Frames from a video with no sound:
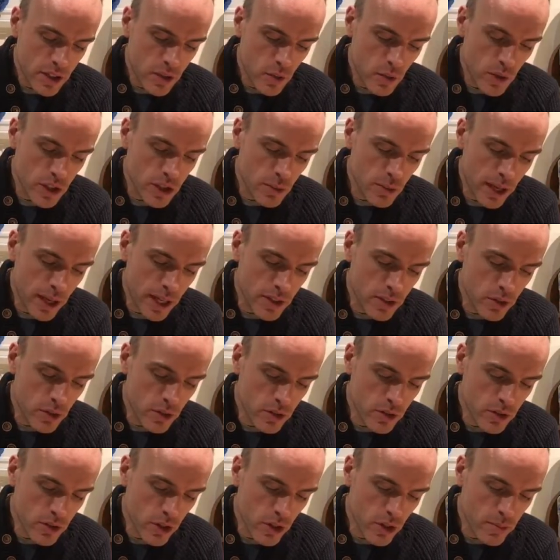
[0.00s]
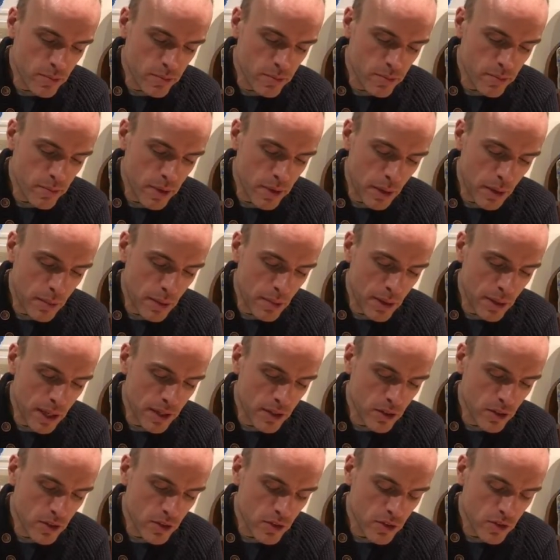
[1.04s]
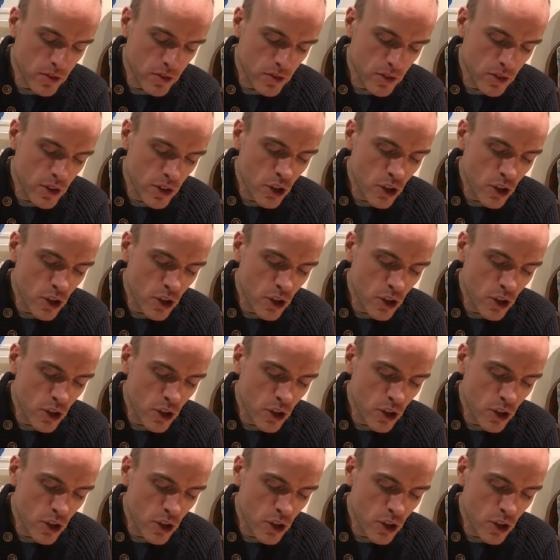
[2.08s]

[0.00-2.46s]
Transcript: Dvija Bandhus or Brahma Bandhus.